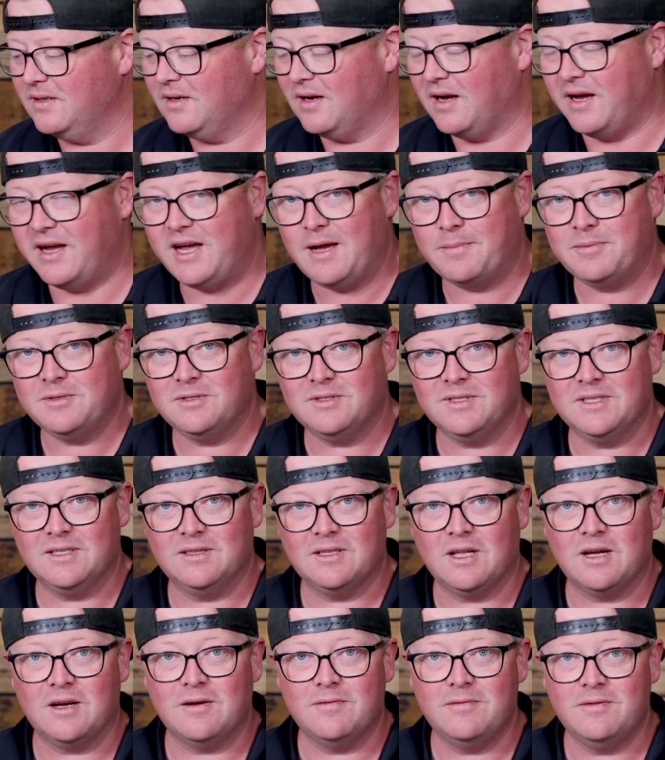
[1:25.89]
I absolutely
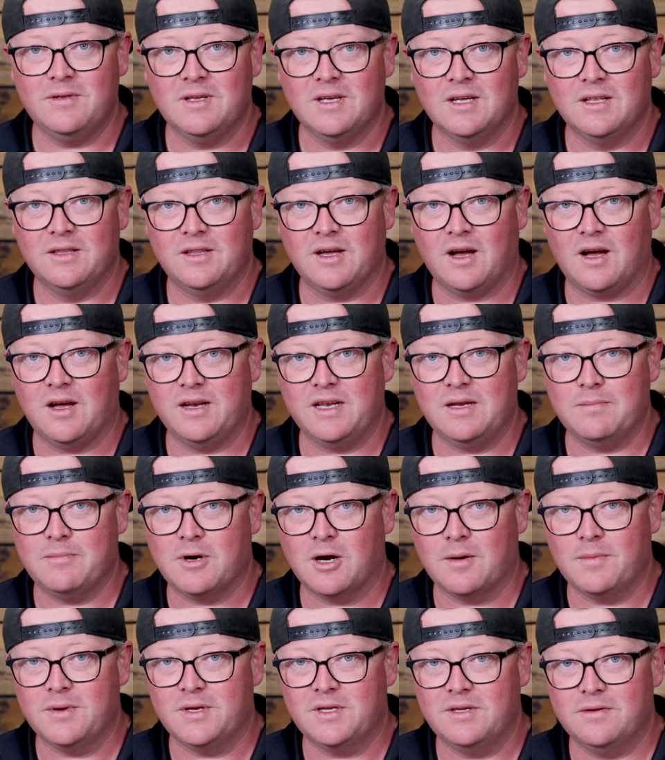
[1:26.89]
love the honey
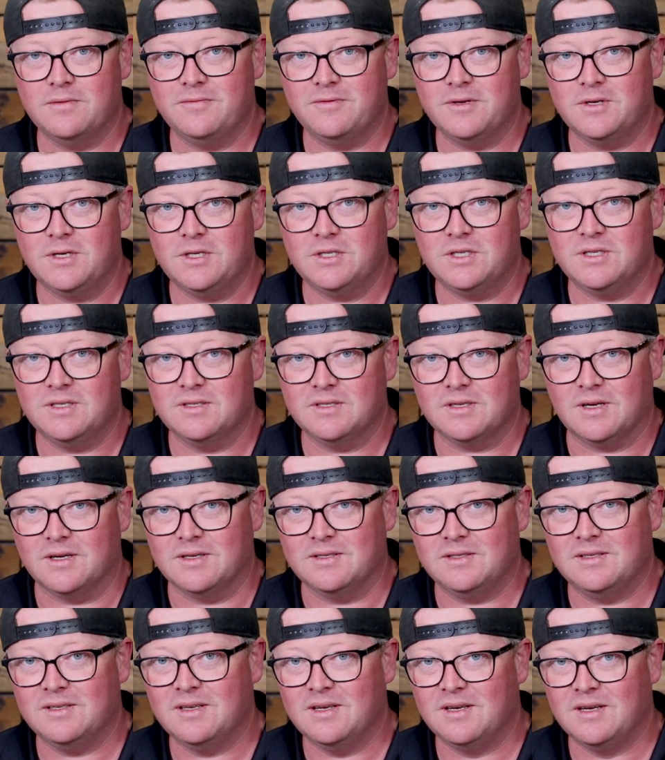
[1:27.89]
barbecue finishing
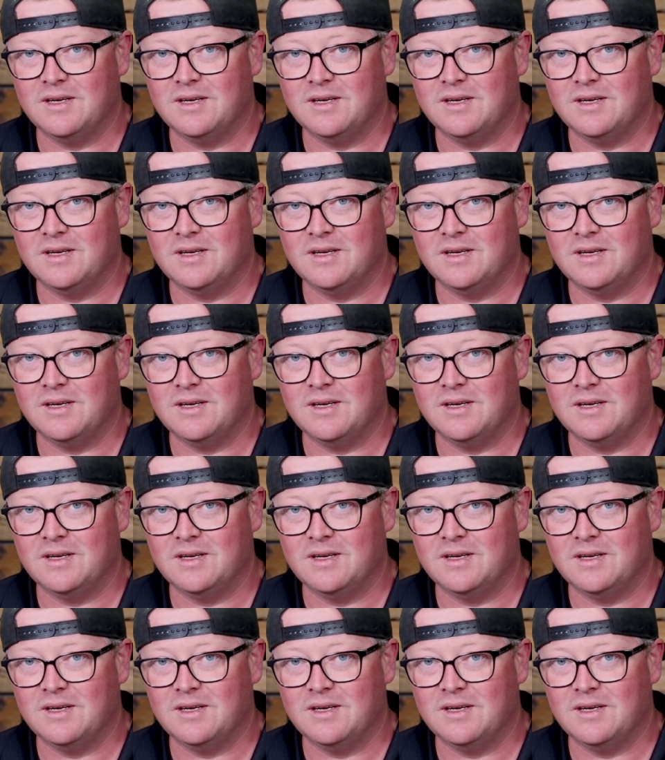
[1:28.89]
sauce